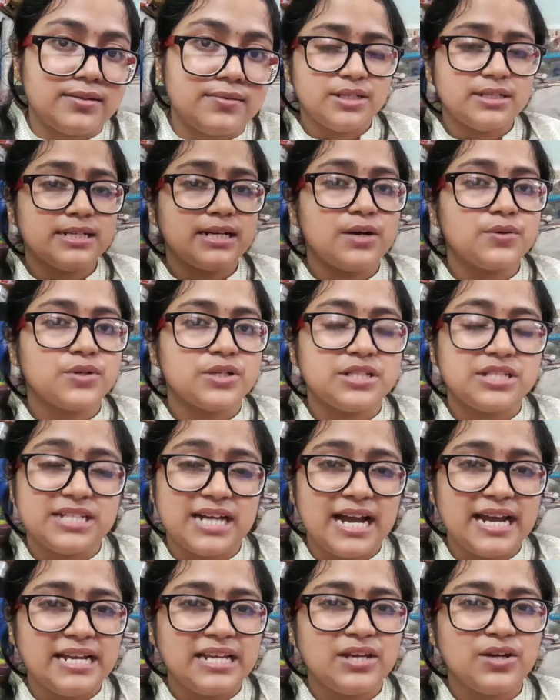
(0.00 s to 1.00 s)
I'll take out a
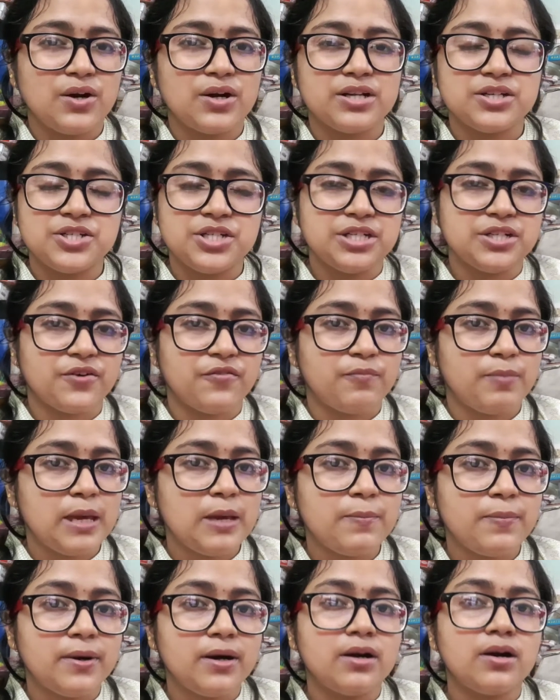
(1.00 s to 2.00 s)
diary or a sheet of
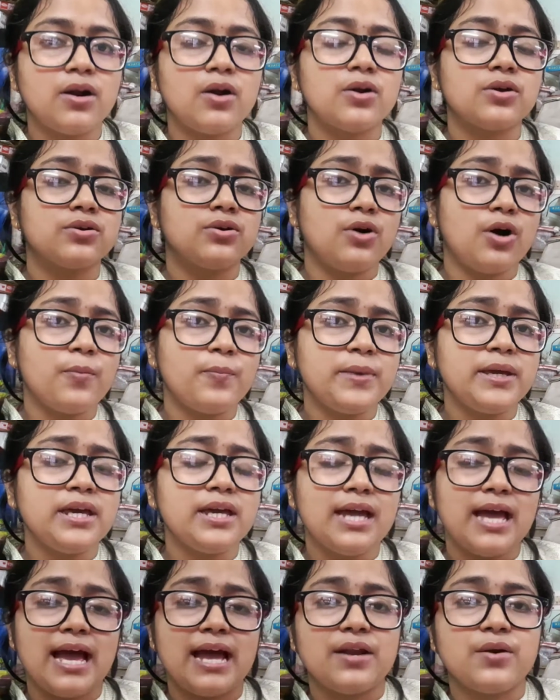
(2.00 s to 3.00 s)
paper or
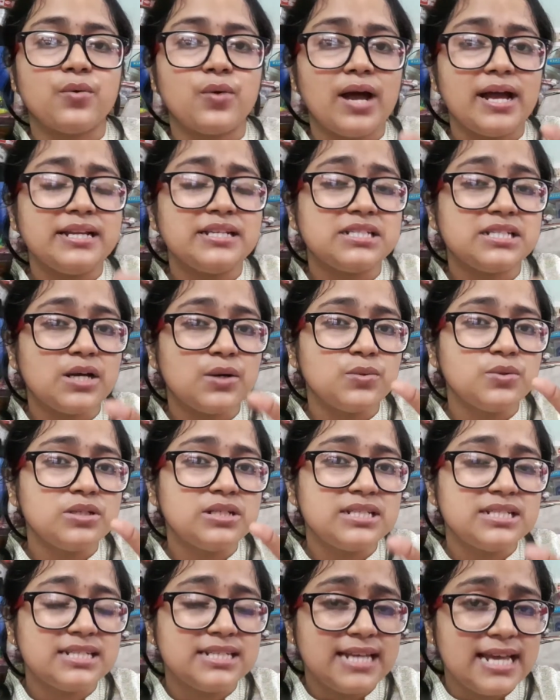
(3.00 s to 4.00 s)
copy and write down
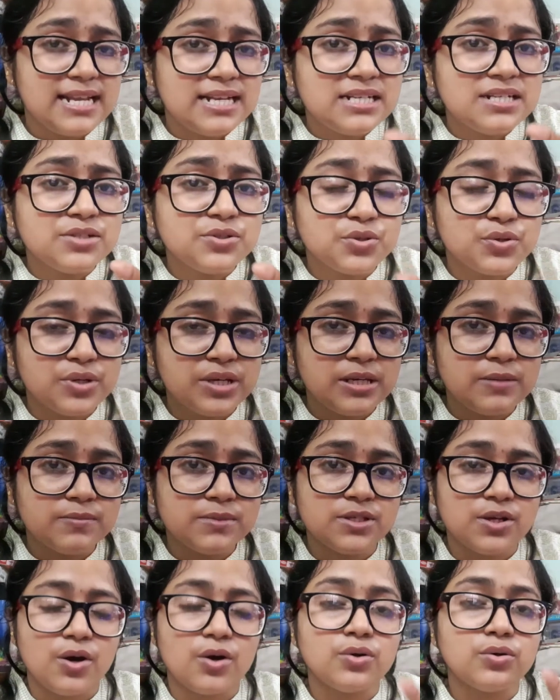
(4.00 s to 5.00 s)
10
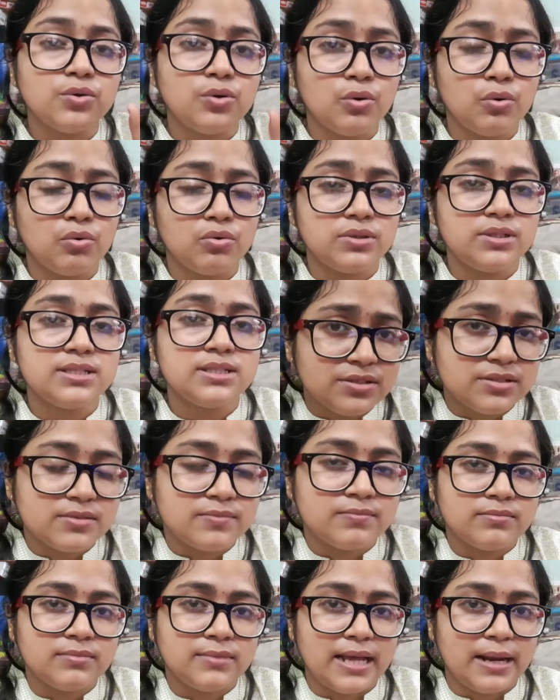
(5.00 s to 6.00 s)
dreams or goals
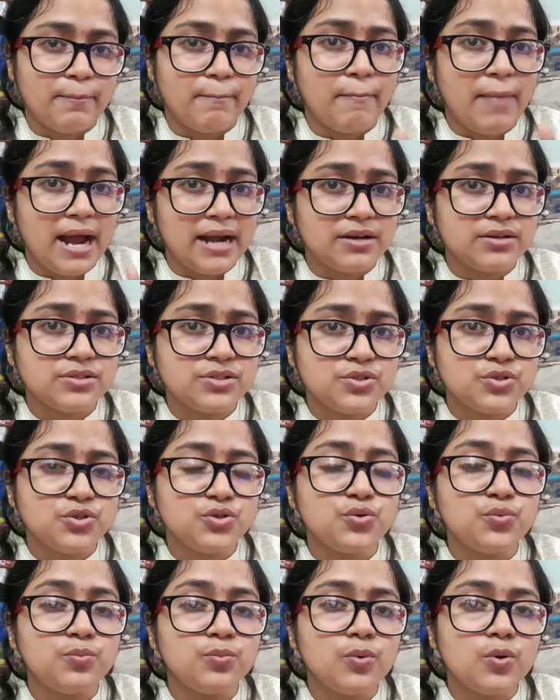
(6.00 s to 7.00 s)
that matters to
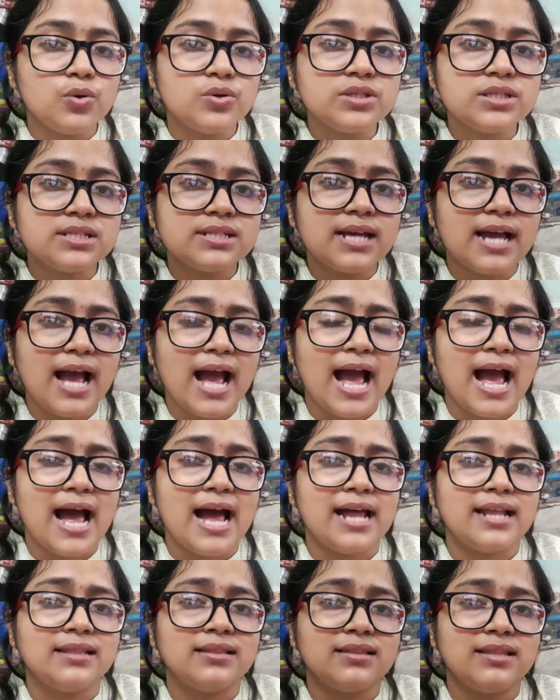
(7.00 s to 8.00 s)
you most
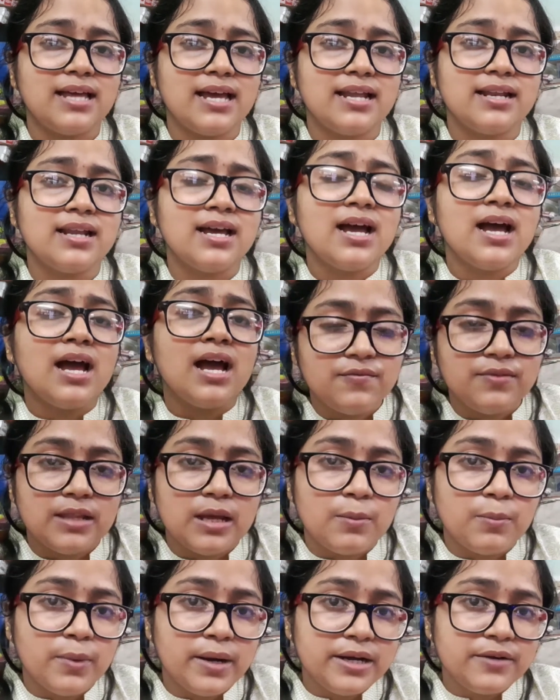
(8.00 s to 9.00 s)
and then
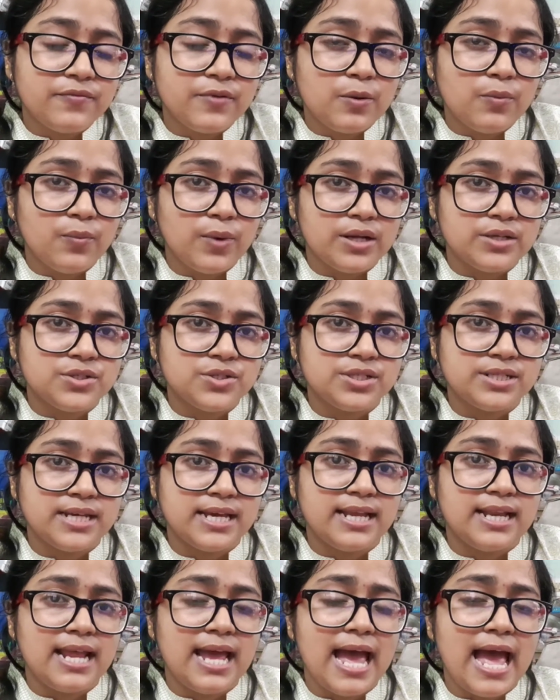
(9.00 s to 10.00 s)
number it from 1 to
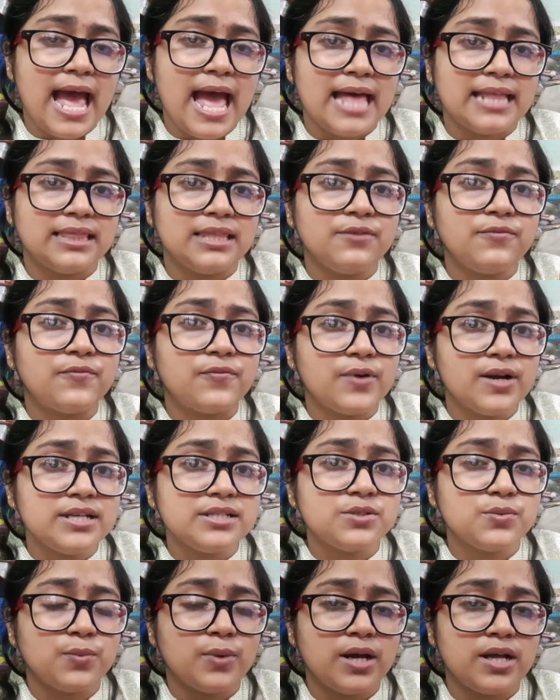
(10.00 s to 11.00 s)
10 and the
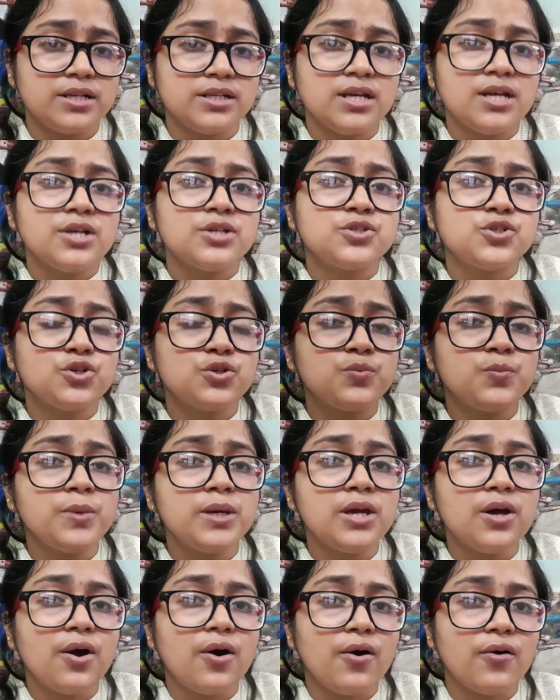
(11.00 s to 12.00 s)
first one should
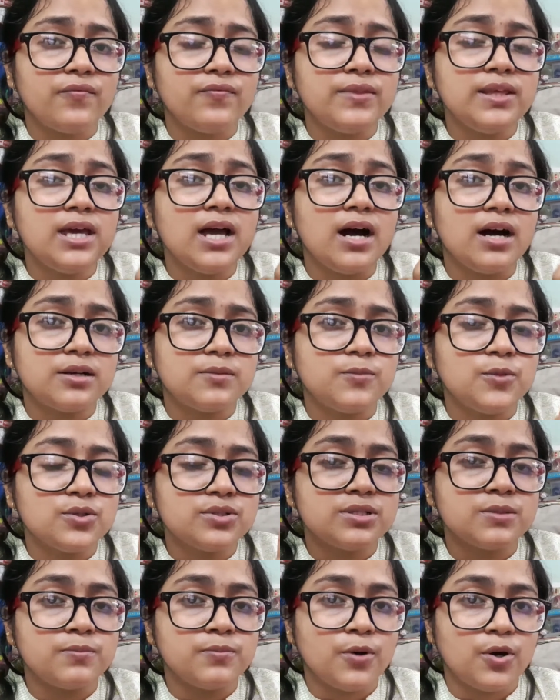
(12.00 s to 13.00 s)
be of the
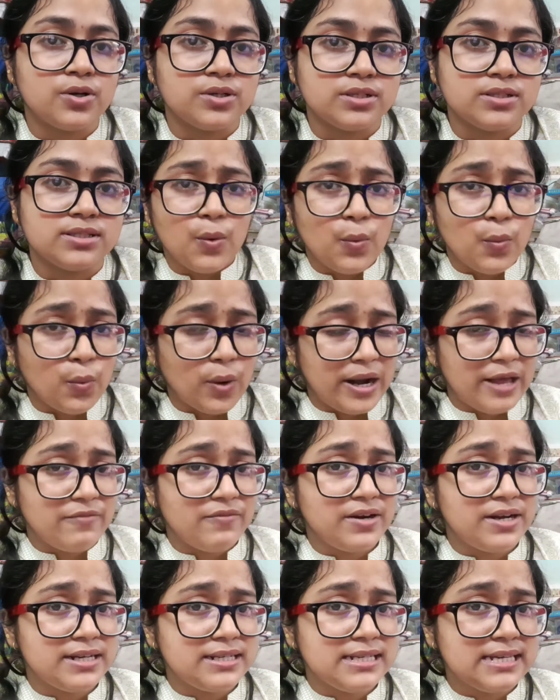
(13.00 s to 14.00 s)
utmost importance.
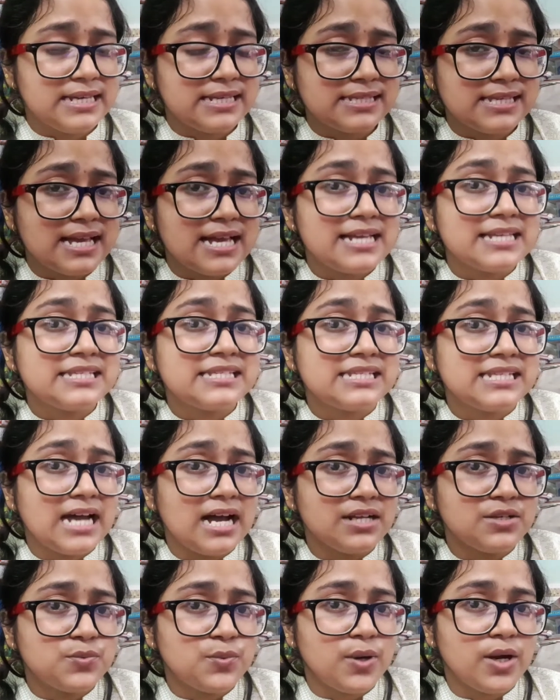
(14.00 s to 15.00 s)
Whatever it is,
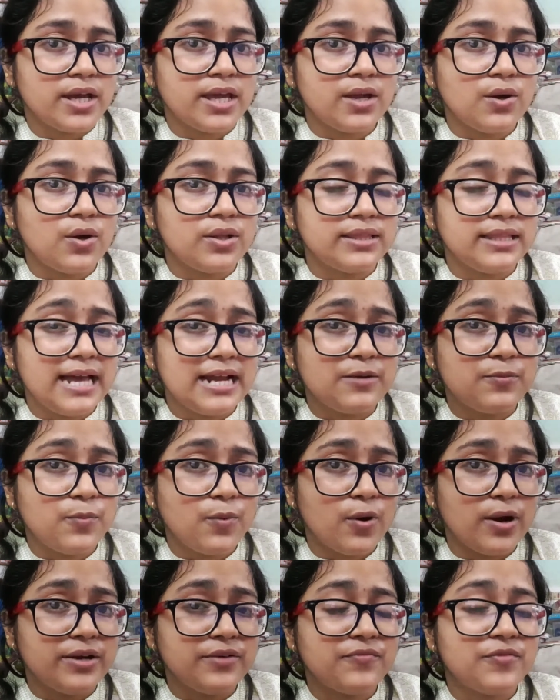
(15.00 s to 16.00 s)
Start working on that
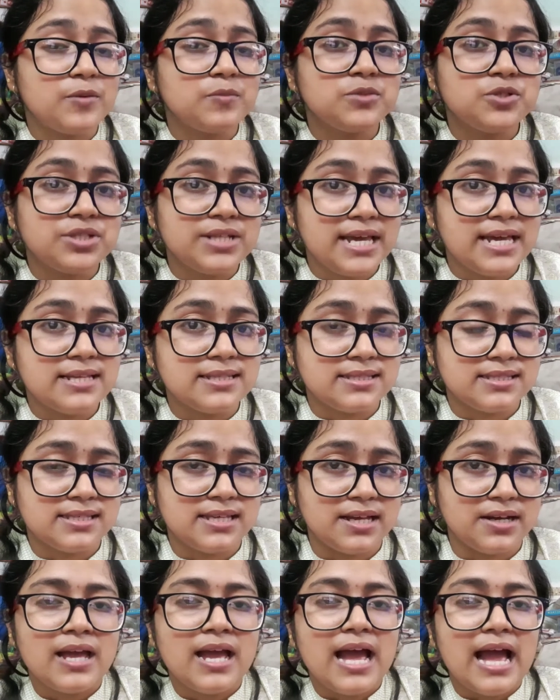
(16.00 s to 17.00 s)
point from today
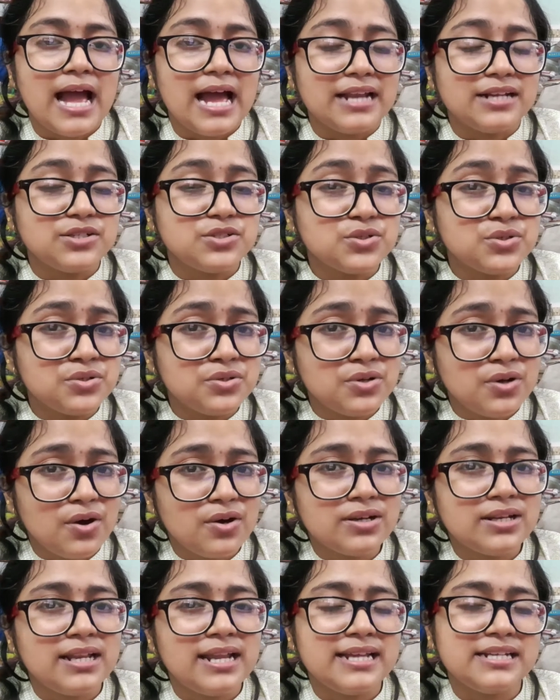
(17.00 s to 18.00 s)
itself and do
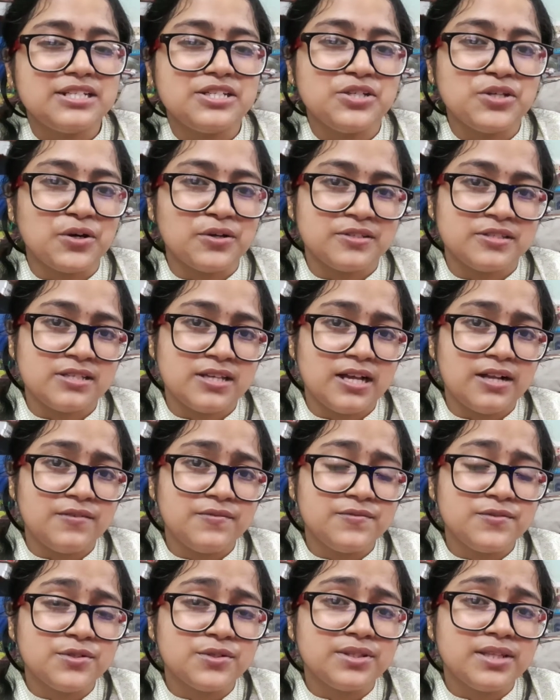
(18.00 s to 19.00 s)
not let yourself
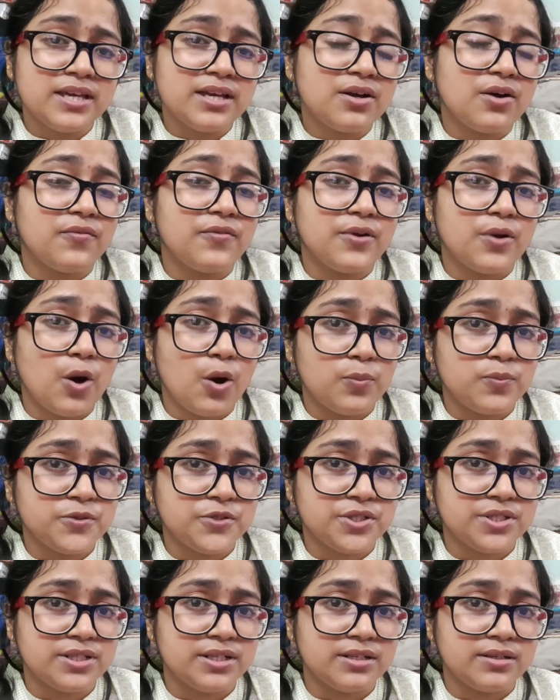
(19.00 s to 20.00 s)
to think of an
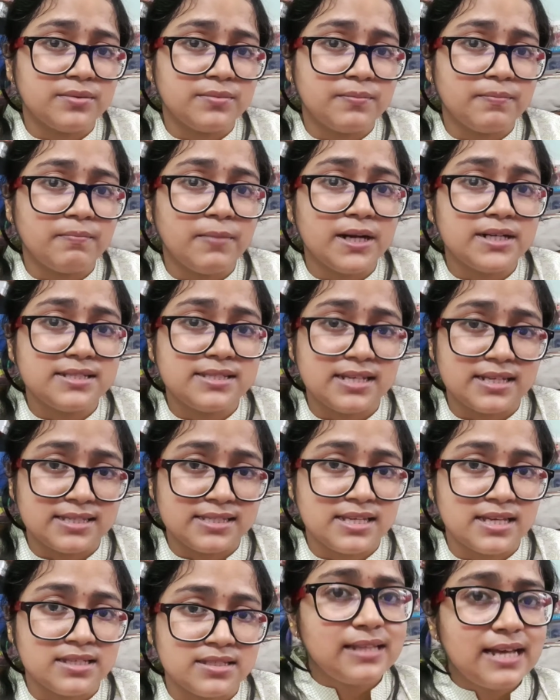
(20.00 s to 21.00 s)
option but
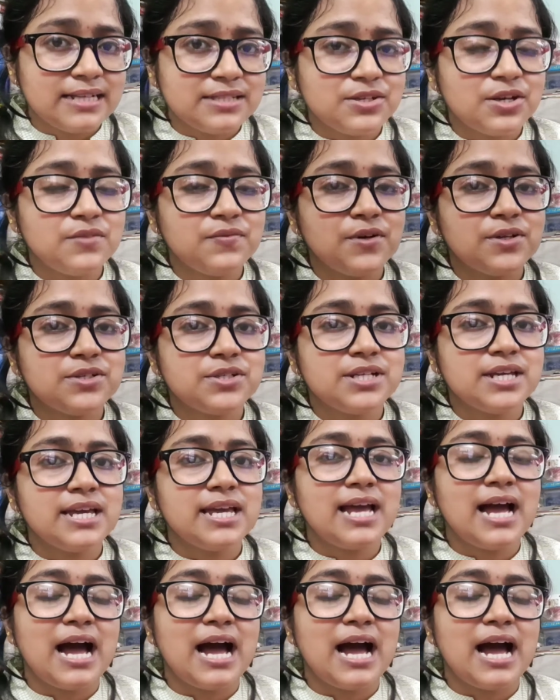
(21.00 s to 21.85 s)
success. That's all for today.